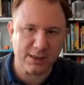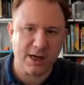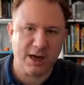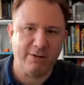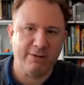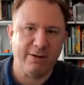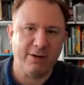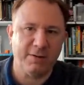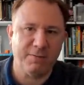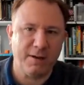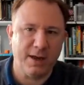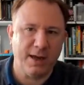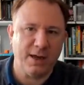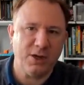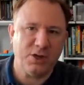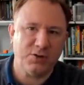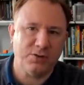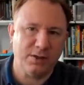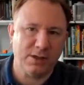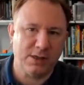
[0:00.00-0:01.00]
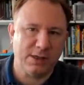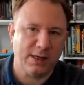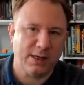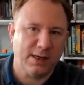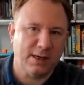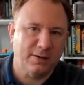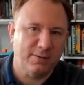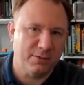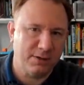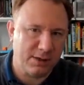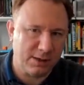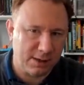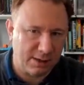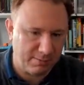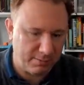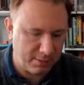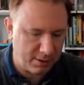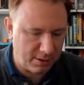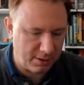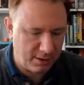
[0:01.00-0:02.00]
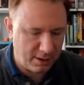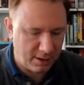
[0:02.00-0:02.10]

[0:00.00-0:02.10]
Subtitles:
tear out the page for the 2nd of December.